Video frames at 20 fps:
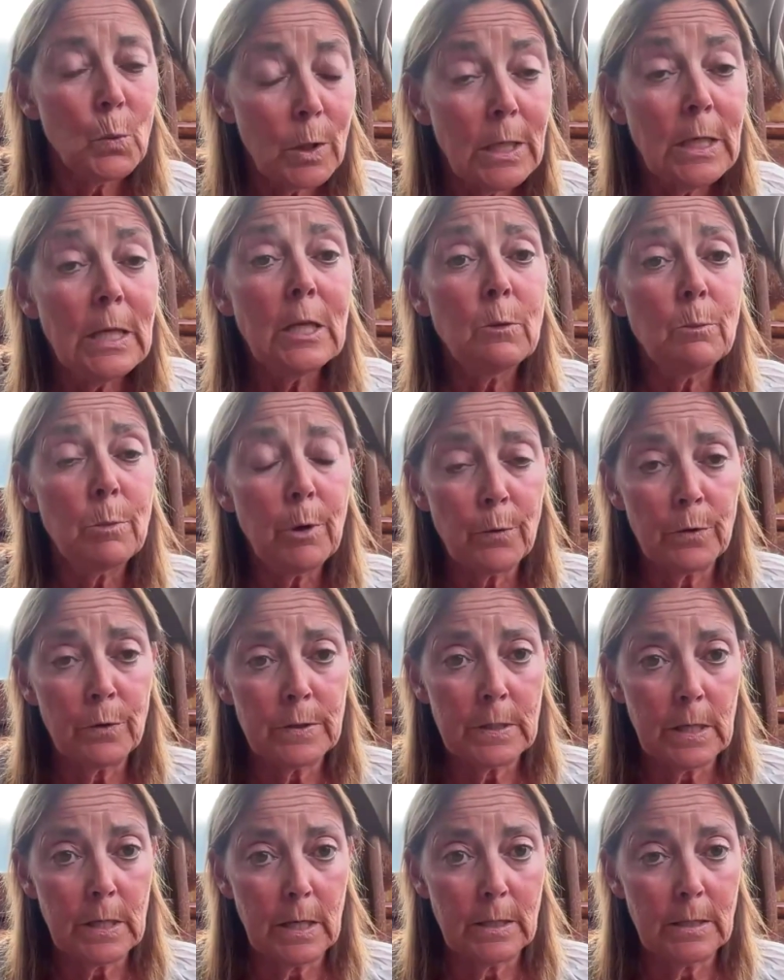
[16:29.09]
We need both
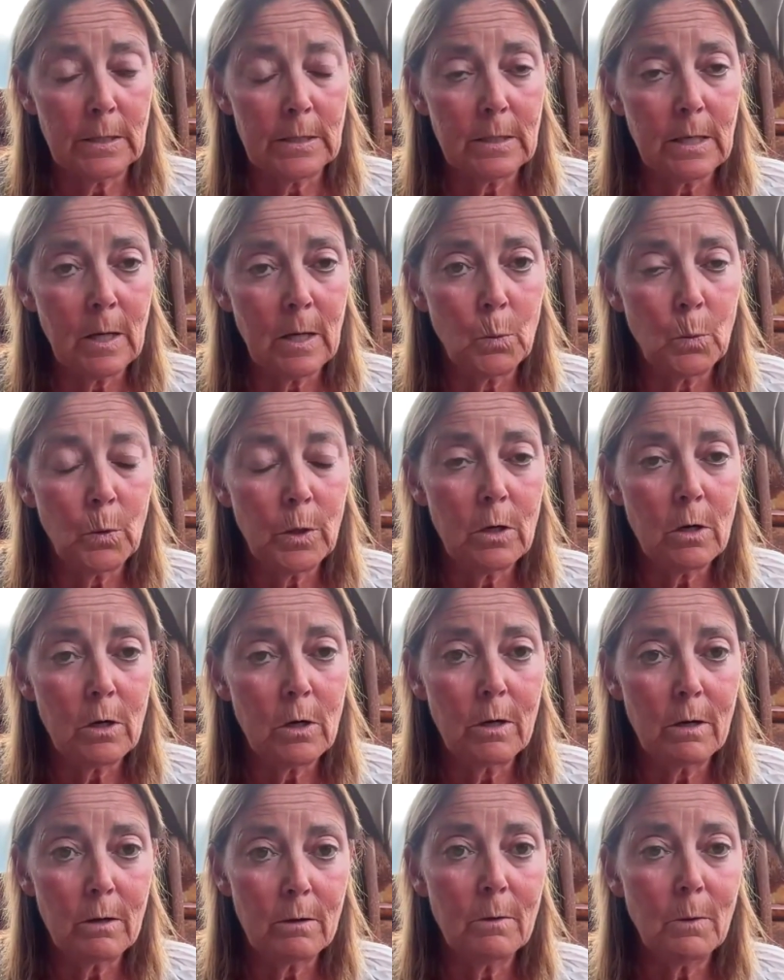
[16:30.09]
sides, and we
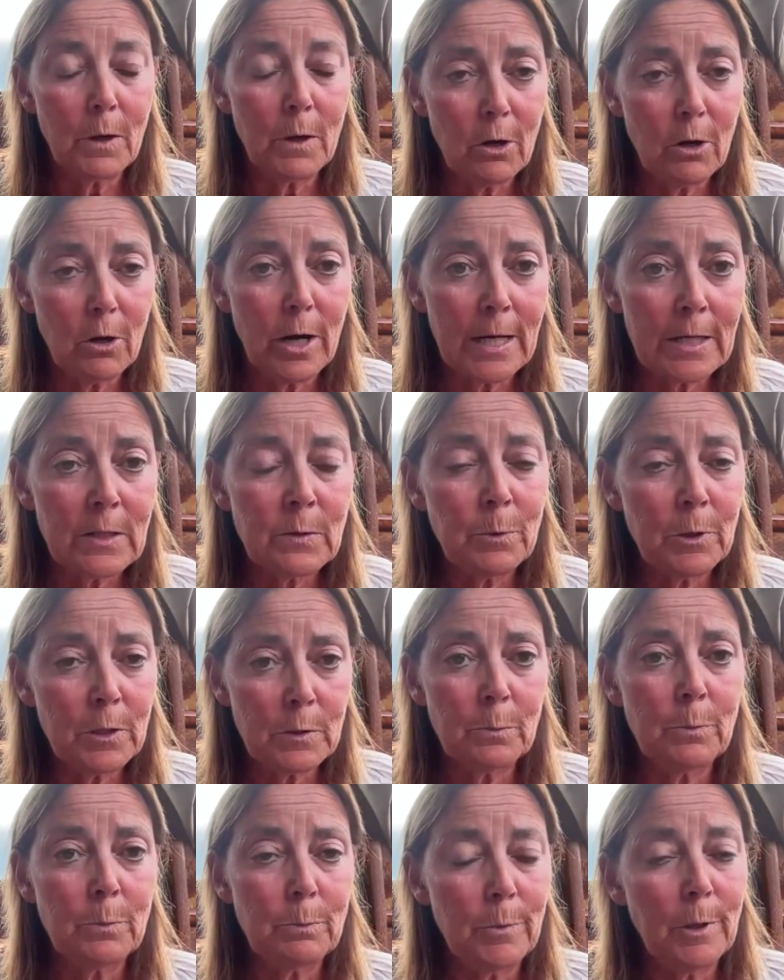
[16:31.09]
are
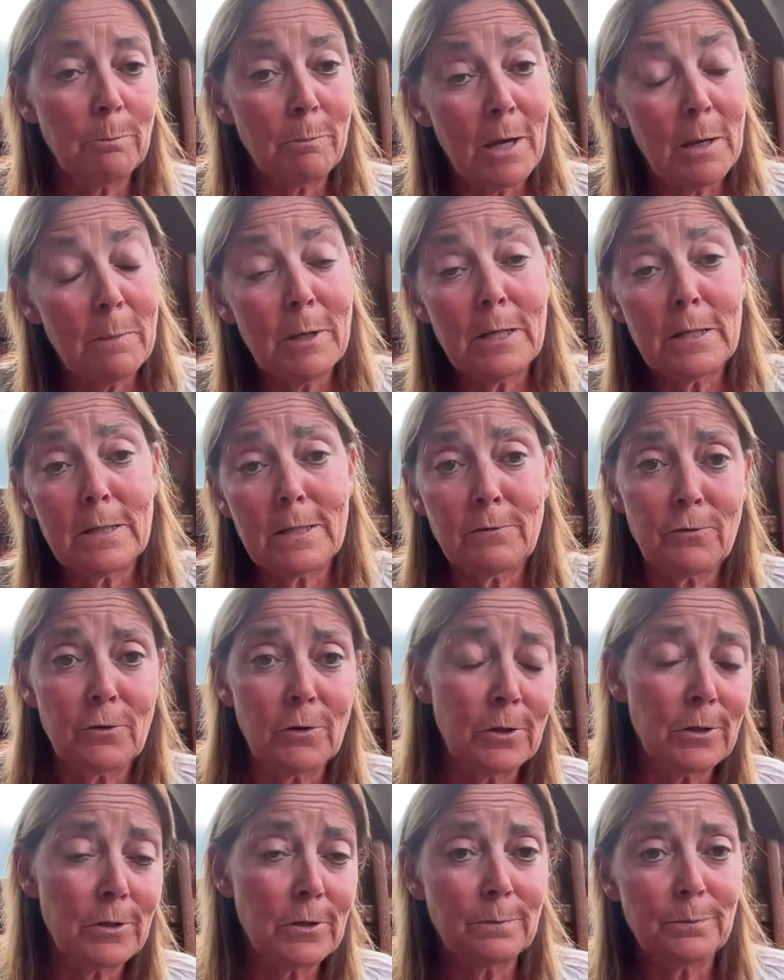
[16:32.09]
experts, but maybe in
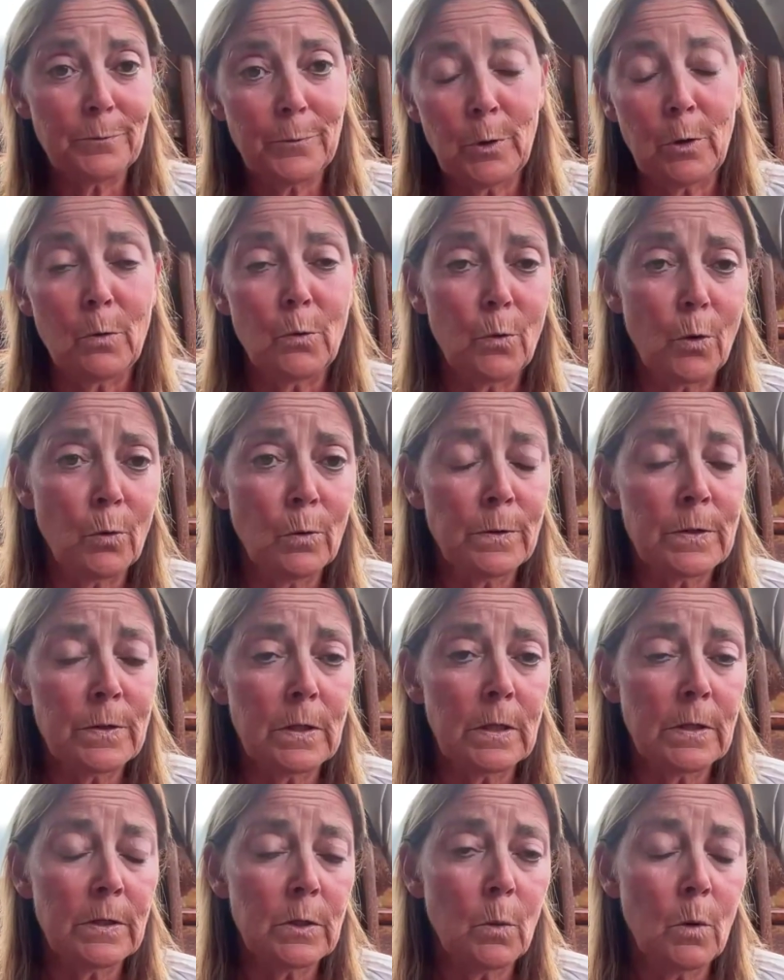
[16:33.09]
different, you know,
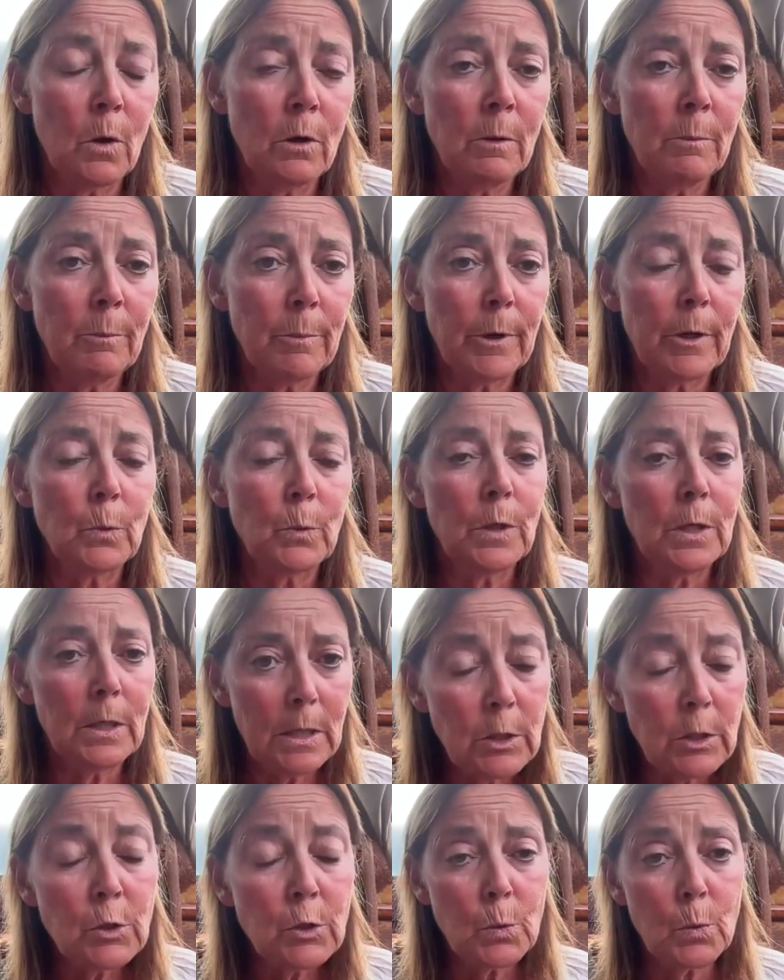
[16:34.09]
roles and so on, but we
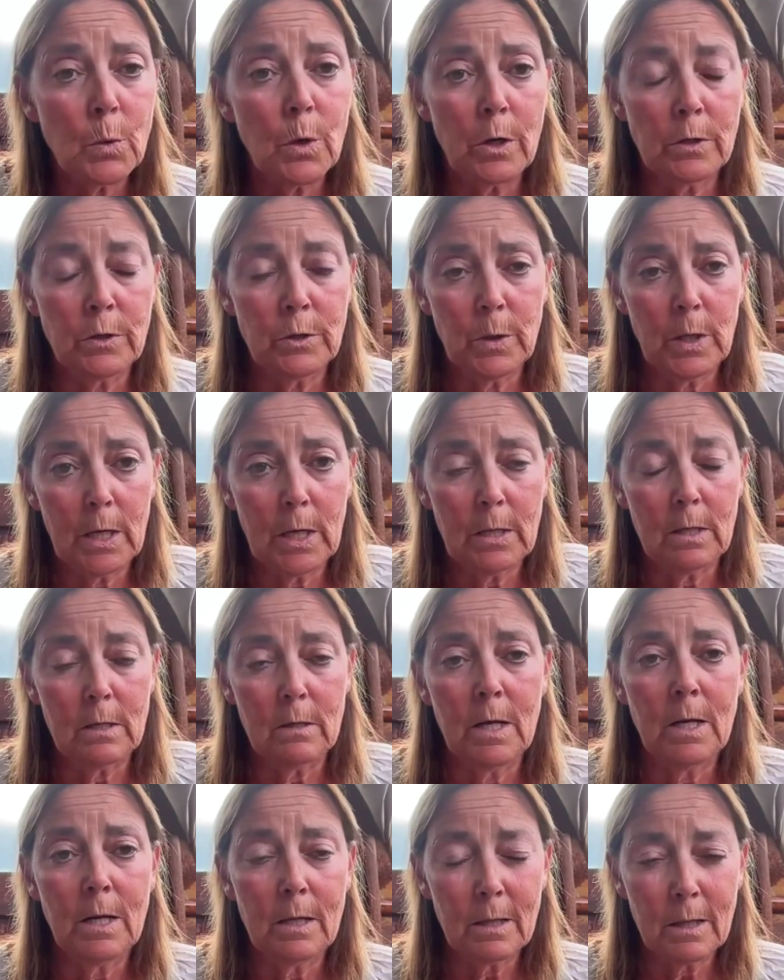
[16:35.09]
need to work
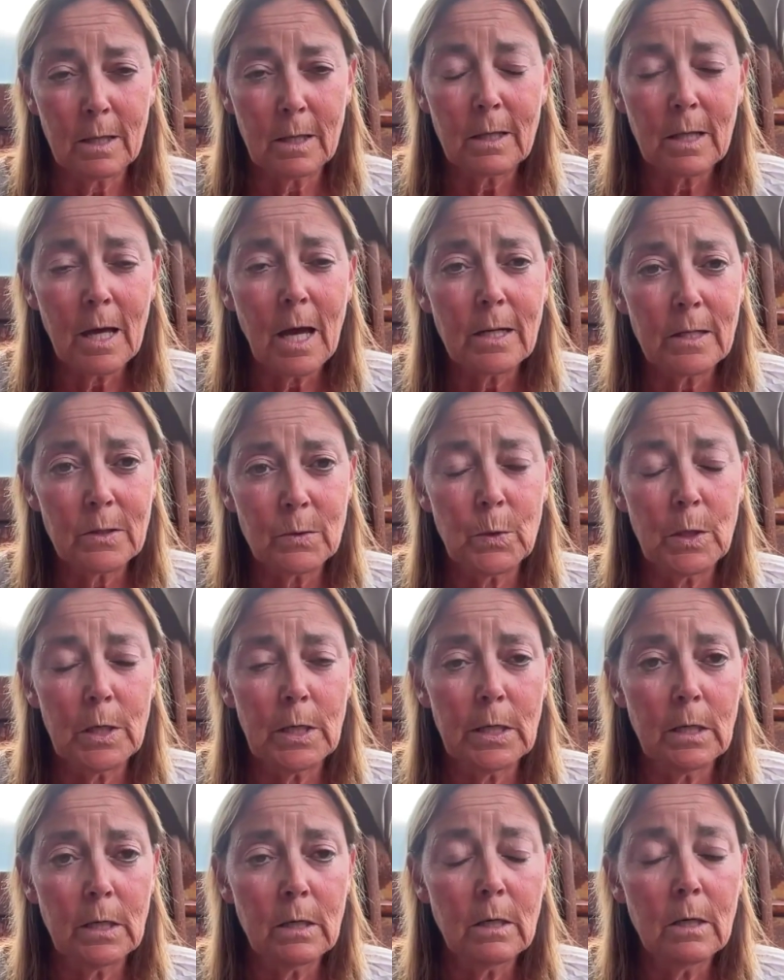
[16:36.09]
together. And I think that is
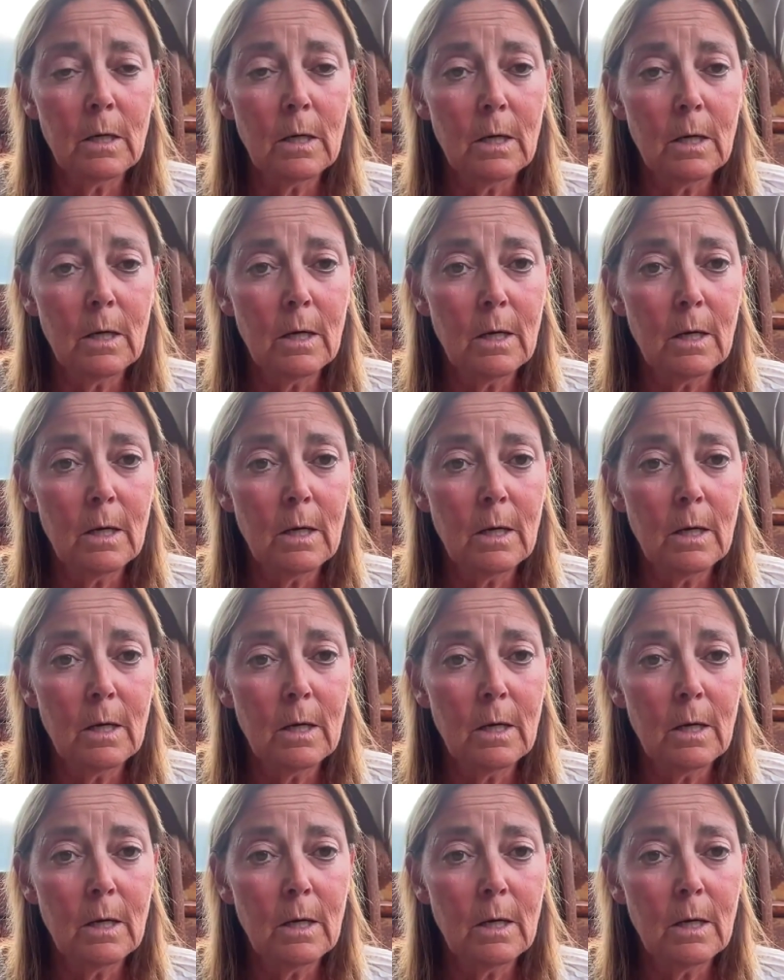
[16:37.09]
really